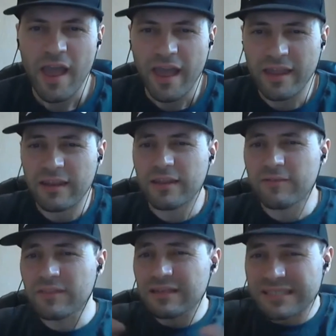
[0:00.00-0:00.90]
And
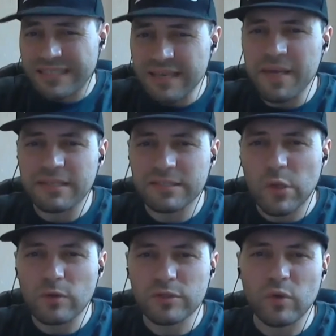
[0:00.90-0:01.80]
if the students
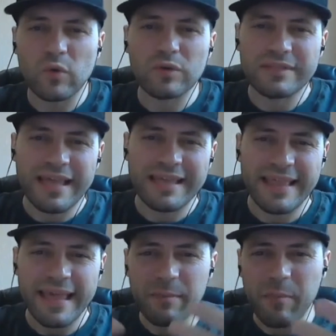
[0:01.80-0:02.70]
also they
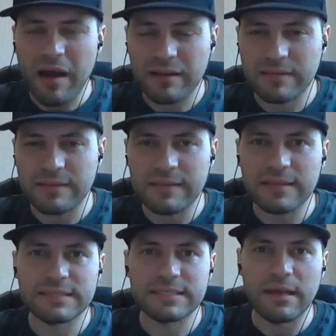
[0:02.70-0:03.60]
take part in
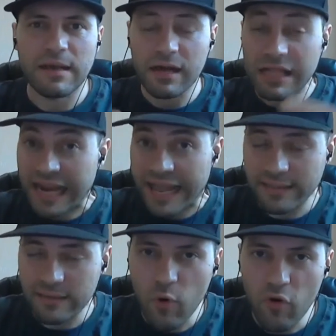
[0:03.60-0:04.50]
this uh,
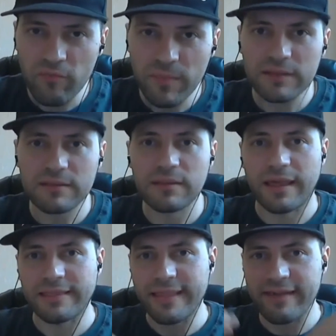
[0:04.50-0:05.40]
great movement
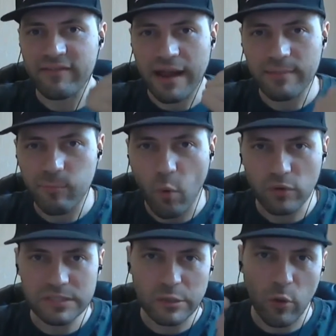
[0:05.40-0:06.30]
and they write
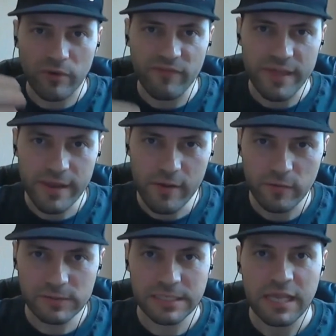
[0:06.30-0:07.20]
posts or
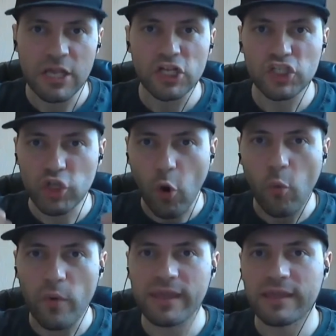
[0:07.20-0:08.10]
videos,
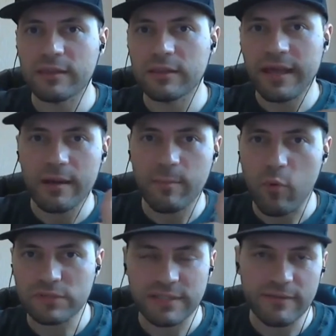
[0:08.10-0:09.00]
showing in their
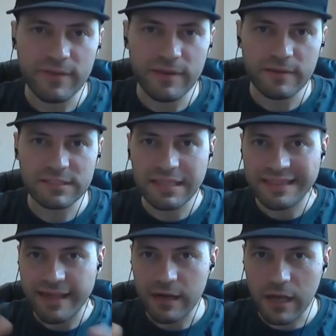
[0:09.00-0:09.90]
posts and videos
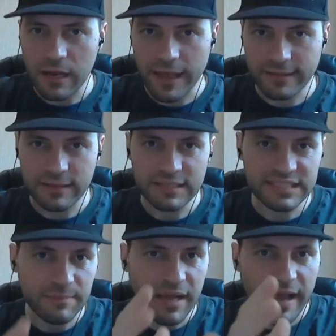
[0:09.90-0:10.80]
that they're collecting
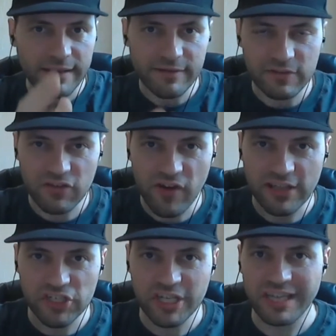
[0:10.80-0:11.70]
some kind of
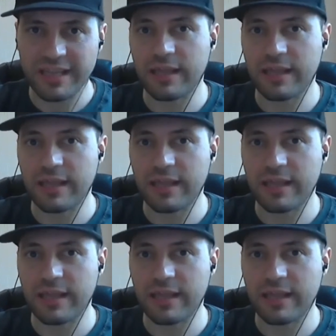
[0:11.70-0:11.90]
trash